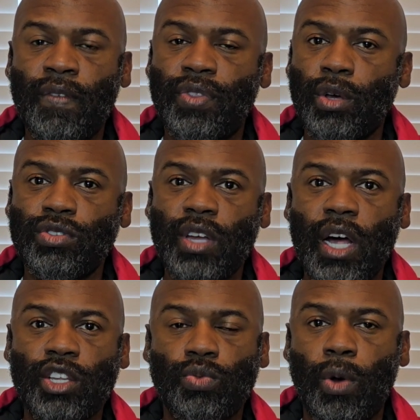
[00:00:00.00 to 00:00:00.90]
those
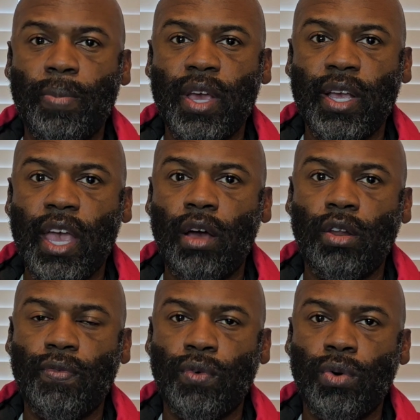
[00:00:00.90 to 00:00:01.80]
dollars won't be
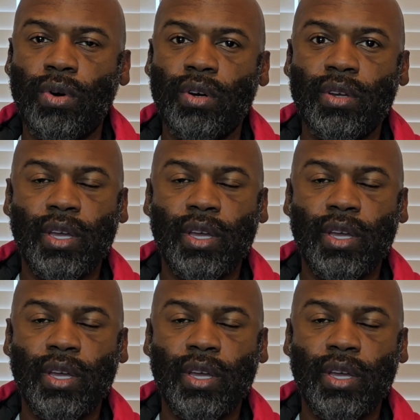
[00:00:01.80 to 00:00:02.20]
accounted for.